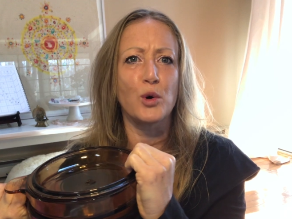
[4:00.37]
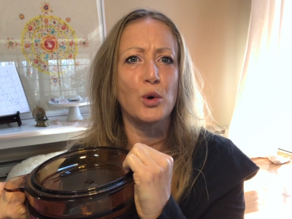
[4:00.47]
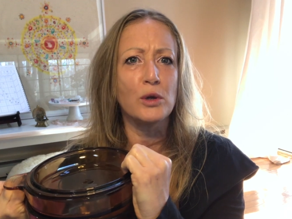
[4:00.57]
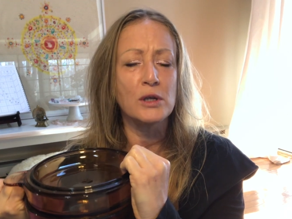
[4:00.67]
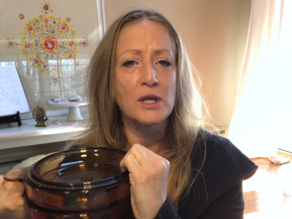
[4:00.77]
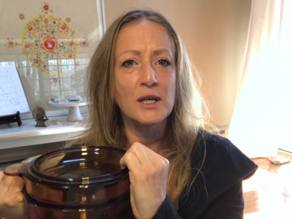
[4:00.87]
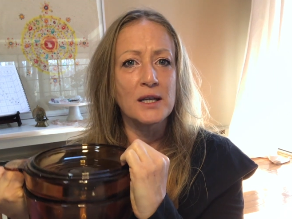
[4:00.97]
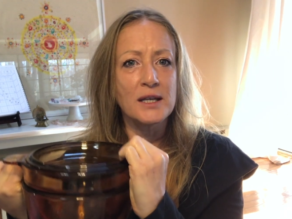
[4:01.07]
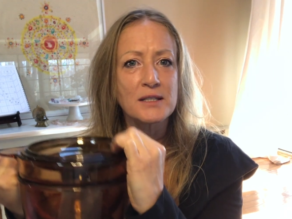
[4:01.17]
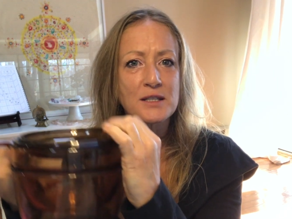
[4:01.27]
bowl
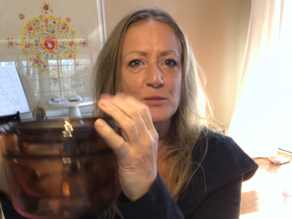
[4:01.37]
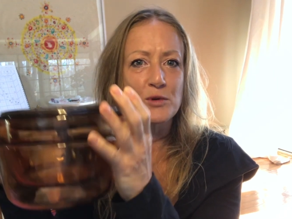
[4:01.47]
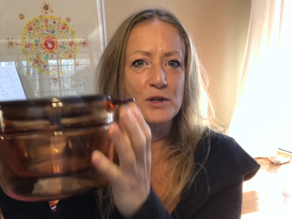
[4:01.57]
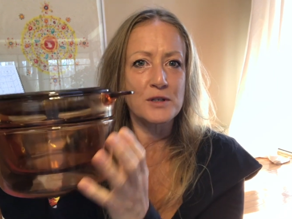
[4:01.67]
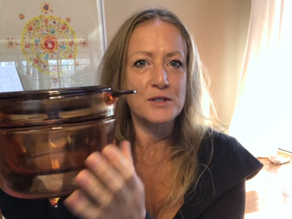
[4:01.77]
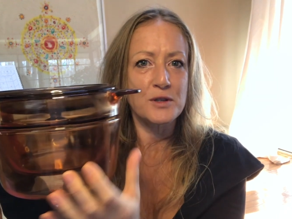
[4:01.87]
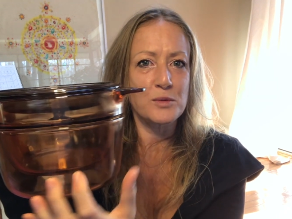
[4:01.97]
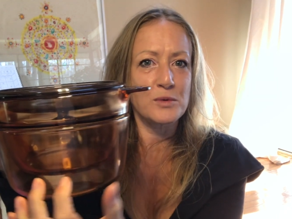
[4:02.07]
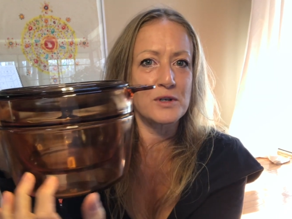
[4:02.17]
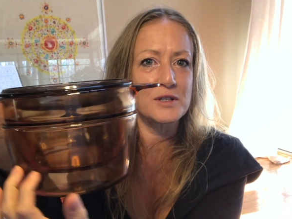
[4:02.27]
in some water, so the
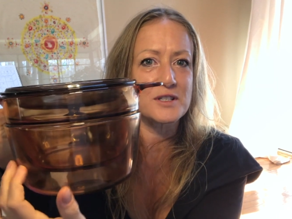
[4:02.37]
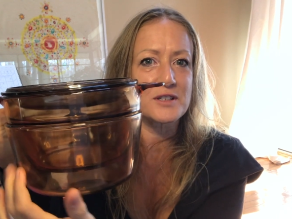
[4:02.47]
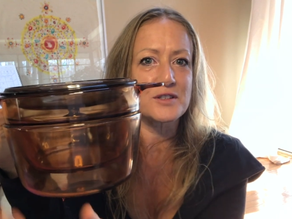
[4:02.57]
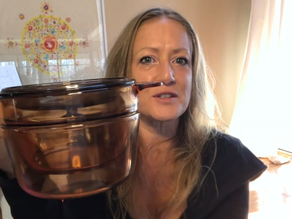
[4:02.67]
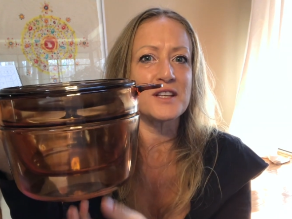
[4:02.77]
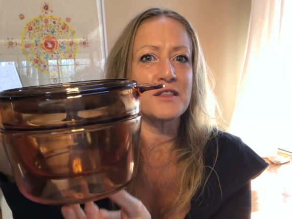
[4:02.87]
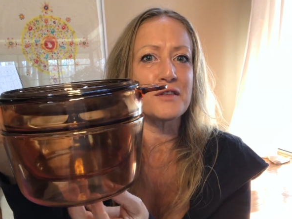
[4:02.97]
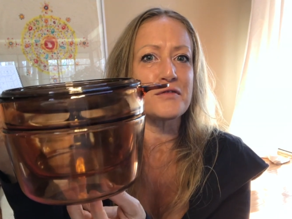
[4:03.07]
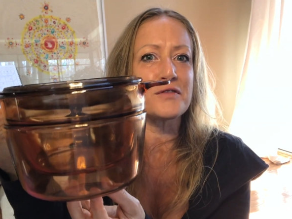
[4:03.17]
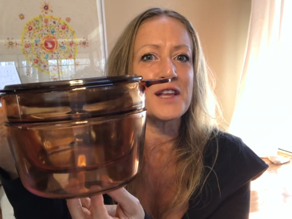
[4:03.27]
water's underneath,
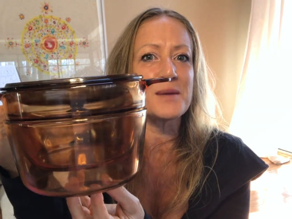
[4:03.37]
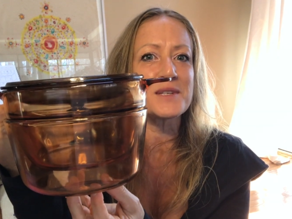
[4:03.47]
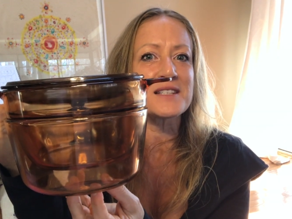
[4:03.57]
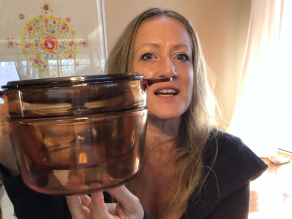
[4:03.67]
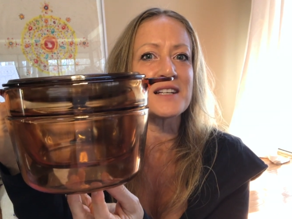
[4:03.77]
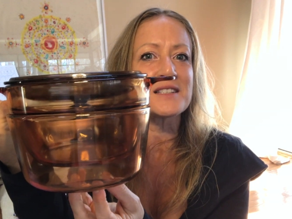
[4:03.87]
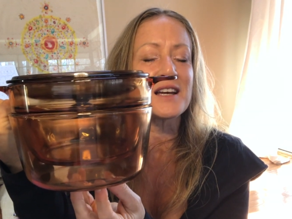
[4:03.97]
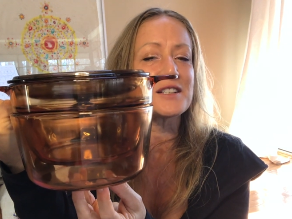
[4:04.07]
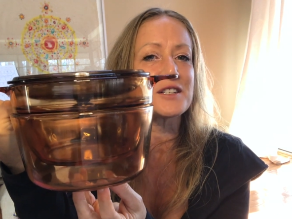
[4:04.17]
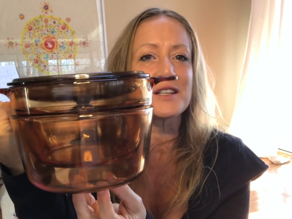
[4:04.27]
the flame is not
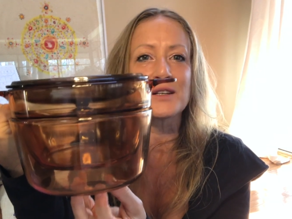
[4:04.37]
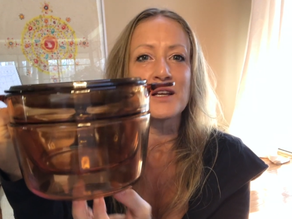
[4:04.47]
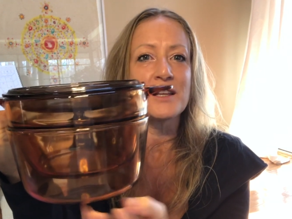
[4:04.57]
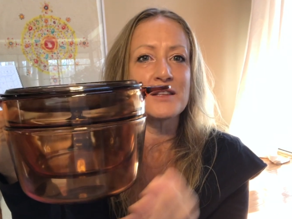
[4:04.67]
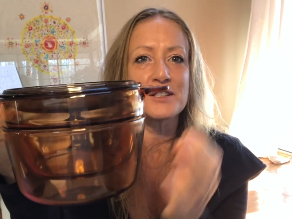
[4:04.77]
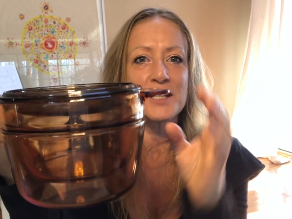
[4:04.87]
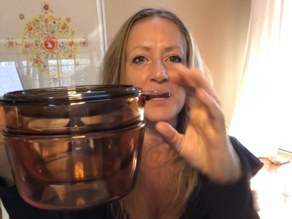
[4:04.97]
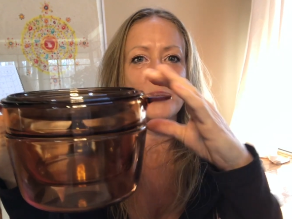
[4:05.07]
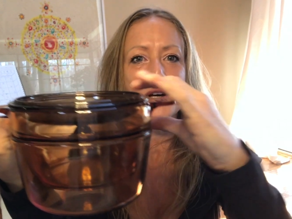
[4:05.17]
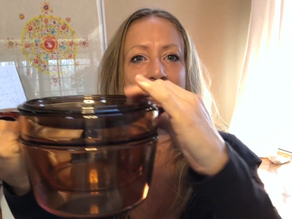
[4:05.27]
touching the
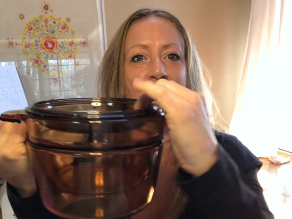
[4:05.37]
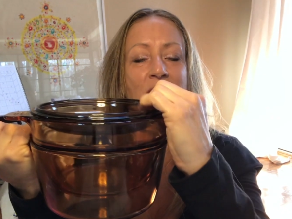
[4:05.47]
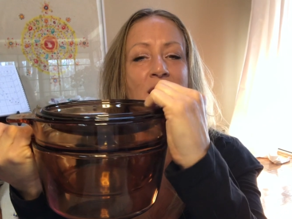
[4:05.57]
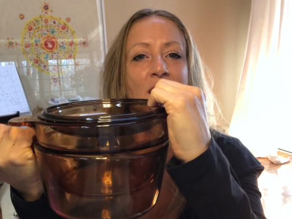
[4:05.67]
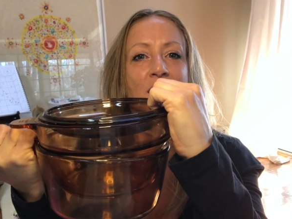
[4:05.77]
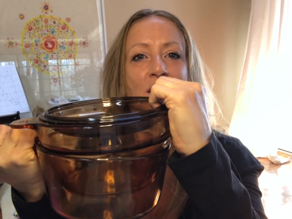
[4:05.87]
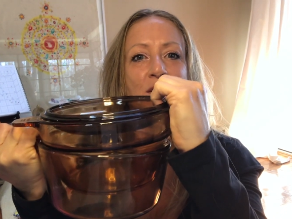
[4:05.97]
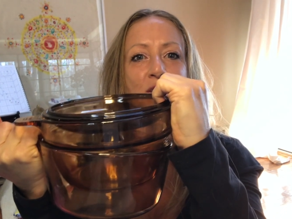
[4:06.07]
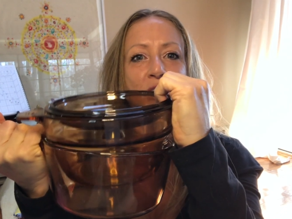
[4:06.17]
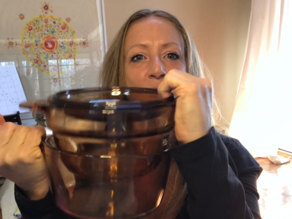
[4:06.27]
shea butter. The
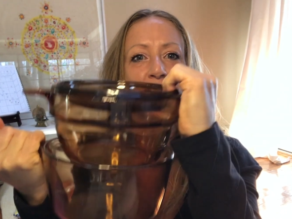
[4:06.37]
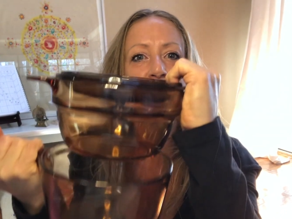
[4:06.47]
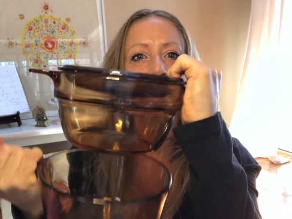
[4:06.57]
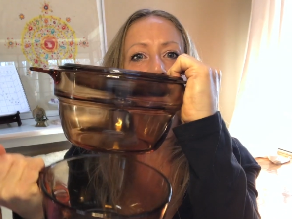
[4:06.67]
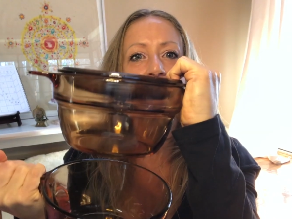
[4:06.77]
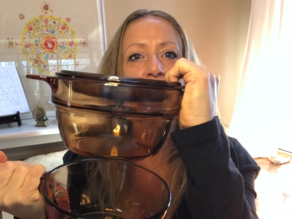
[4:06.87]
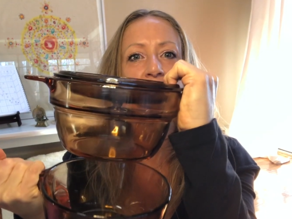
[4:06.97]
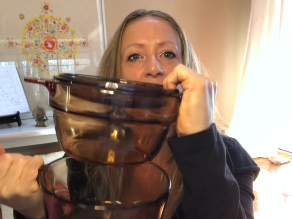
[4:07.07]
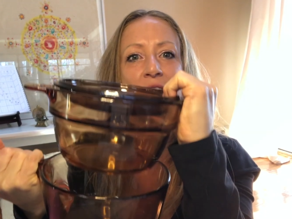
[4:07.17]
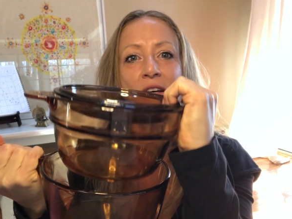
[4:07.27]
shea butter's in
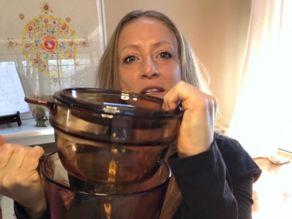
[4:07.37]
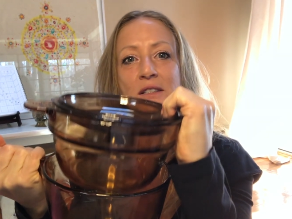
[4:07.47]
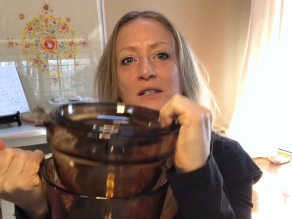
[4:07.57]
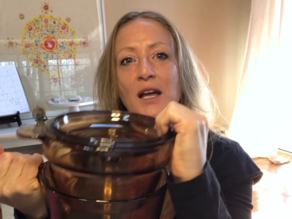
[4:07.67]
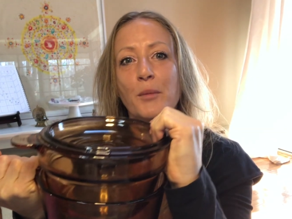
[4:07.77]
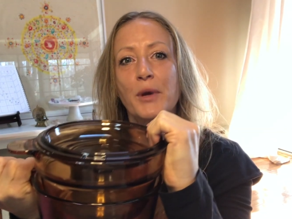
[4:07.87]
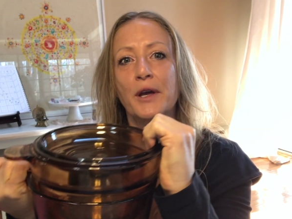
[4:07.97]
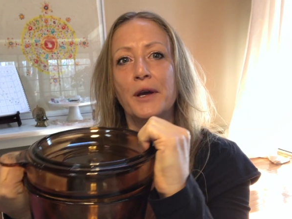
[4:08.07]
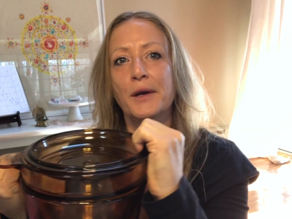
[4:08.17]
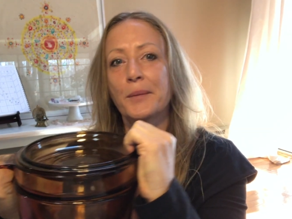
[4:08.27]
here. It's kind of
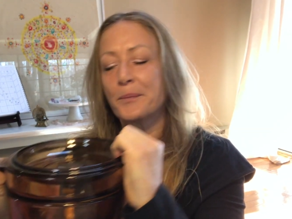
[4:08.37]
big.